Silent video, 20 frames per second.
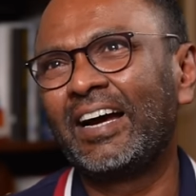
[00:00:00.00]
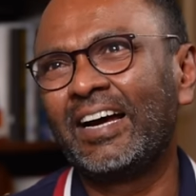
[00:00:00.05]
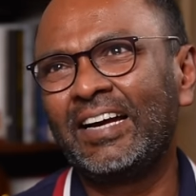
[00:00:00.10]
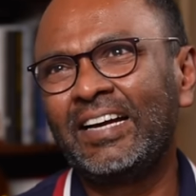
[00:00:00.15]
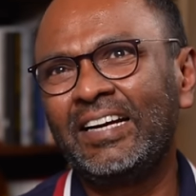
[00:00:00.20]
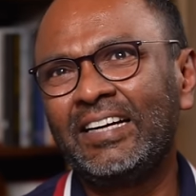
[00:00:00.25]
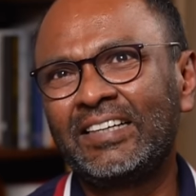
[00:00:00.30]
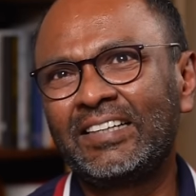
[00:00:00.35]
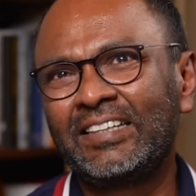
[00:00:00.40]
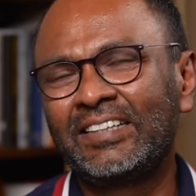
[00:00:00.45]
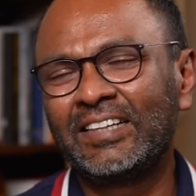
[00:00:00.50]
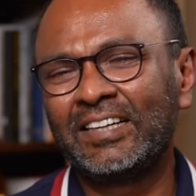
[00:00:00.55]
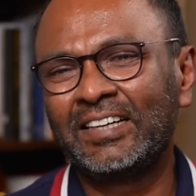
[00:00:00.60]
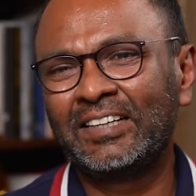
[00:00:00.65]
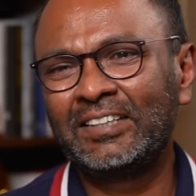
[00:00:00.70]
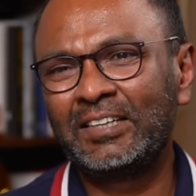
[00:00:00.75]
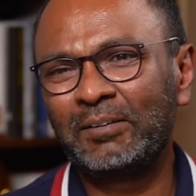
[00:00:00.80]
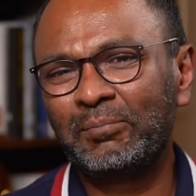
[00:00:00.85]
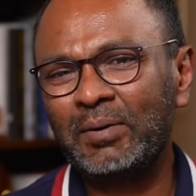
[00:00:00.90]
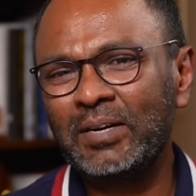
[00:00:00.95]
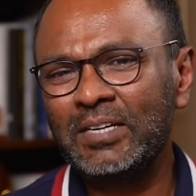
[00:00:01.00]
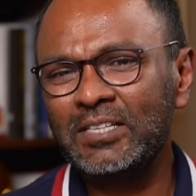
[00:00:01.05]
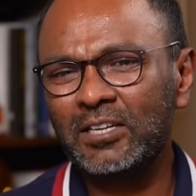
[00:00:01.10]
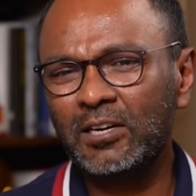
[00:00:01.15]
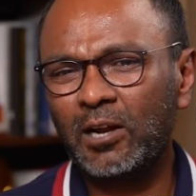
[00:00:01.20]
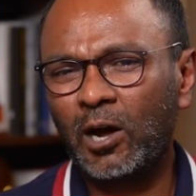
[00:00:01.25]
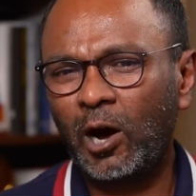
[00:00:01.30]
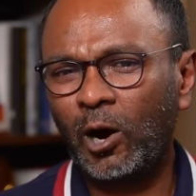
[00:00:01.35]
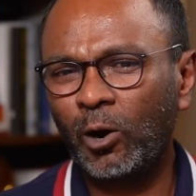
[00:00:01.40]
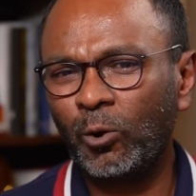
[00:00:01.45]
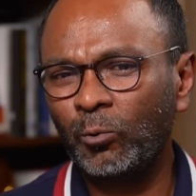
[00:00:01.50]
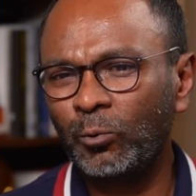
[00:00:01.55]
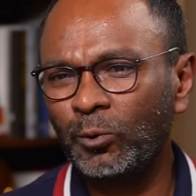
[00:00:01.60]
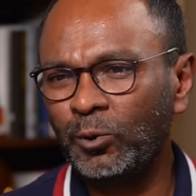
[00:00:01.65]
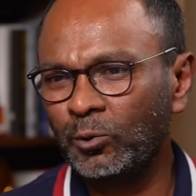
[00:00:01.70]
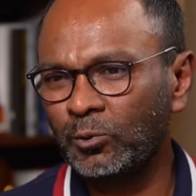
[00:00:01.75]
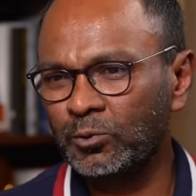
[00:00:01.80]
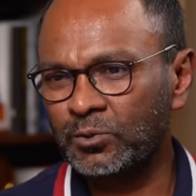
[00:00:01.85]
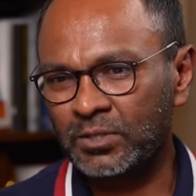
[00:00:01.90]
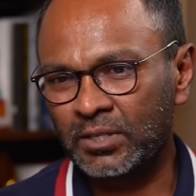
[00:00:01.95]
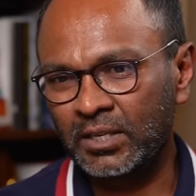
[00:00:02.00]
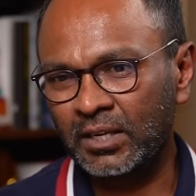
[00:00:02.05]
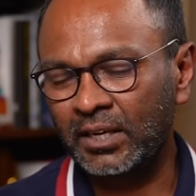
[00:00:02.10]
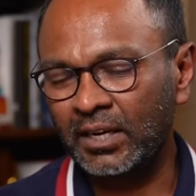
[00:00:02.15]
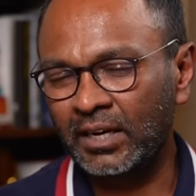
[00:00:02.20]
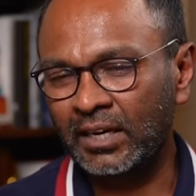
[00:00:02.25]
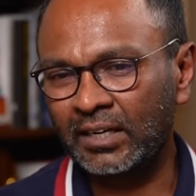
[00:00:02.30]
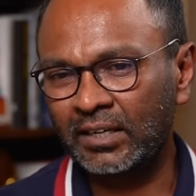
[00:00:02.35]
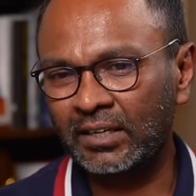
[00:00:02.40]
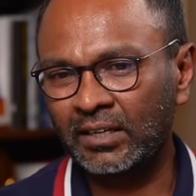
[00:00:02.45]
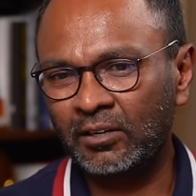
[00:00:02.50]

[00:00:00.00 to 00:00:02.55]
It depends on how you see it.